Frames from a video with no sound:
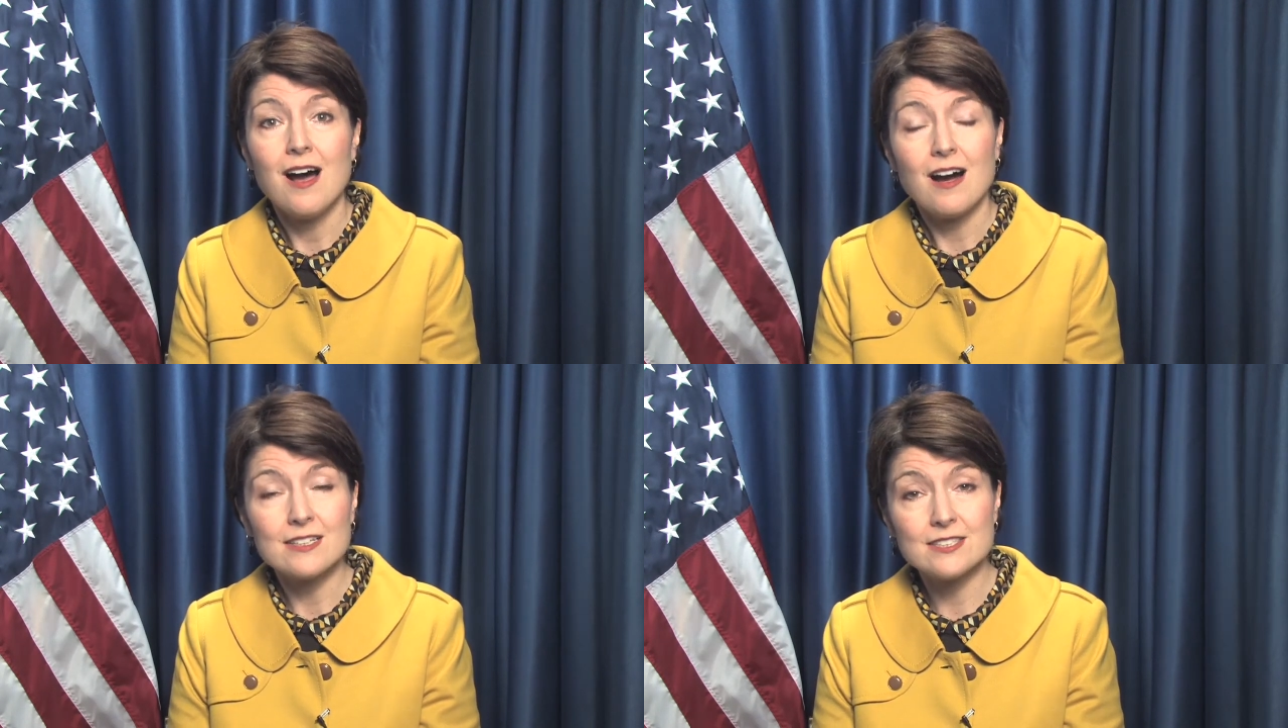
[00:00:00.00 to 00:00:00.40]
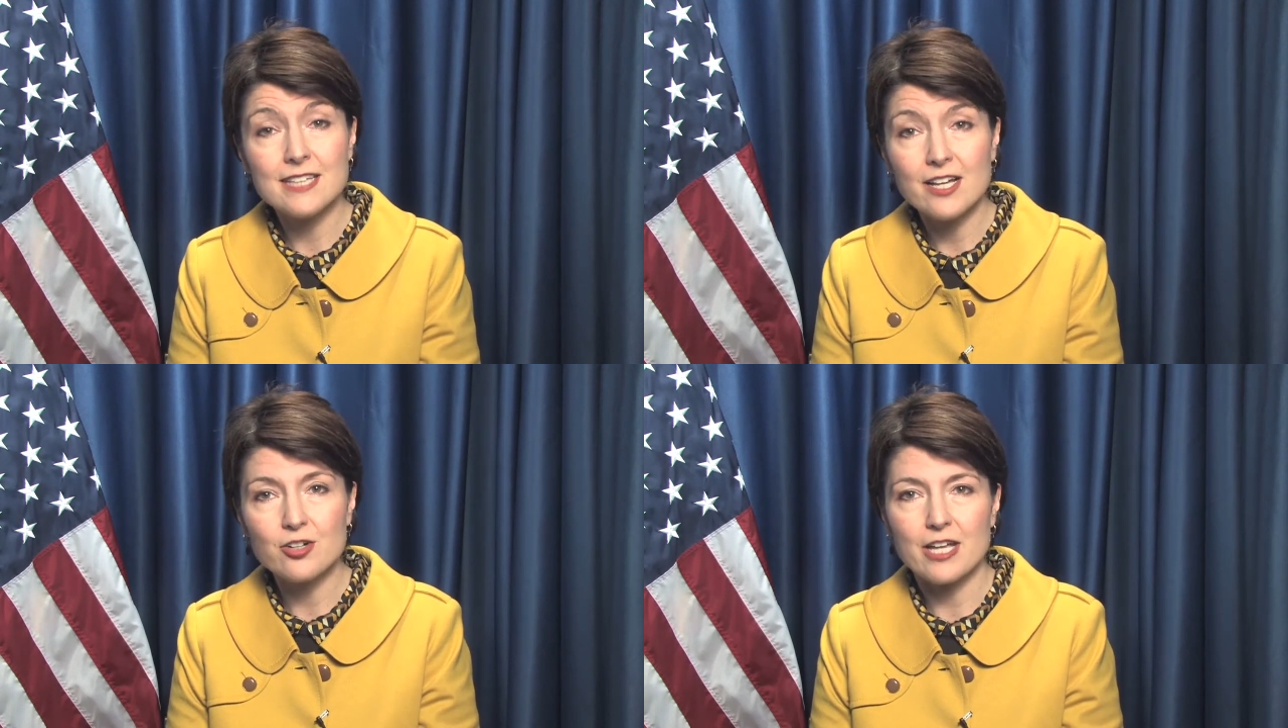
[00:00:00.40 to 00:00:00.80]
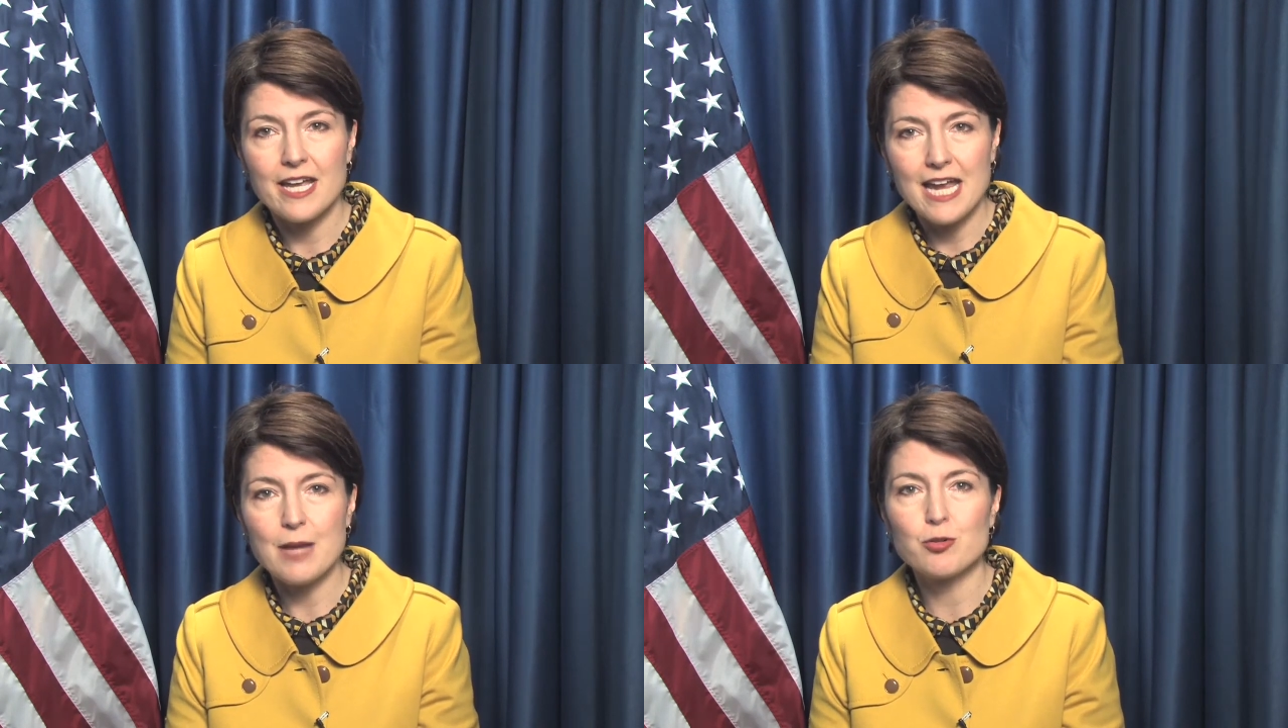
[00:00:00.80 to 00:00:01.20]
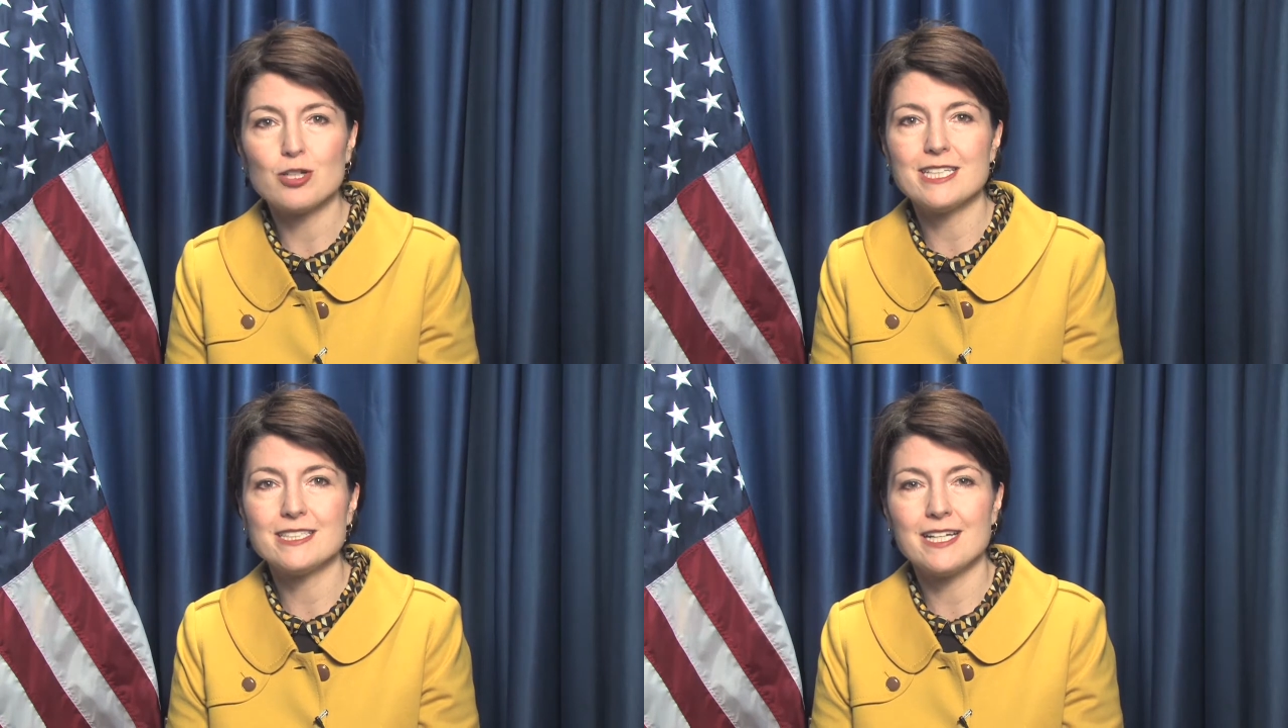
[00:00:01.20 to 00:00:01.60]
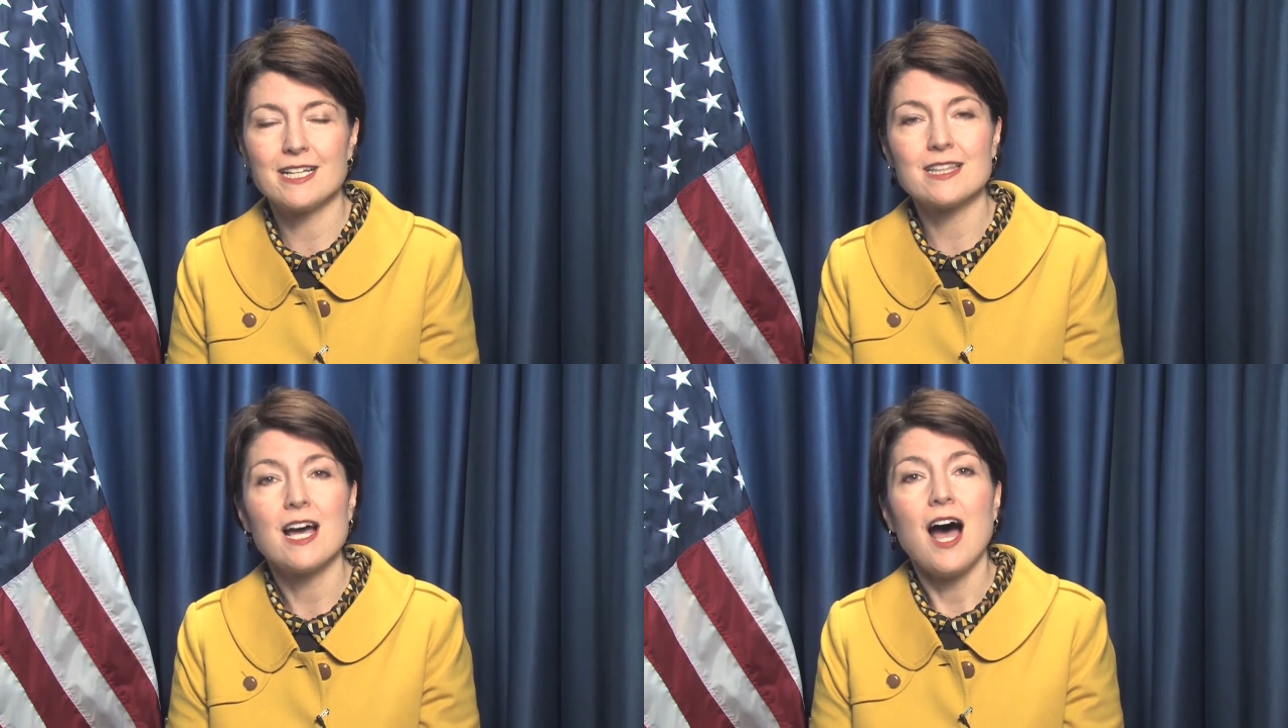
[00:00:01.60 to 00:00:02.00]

On Saturday, April 18th,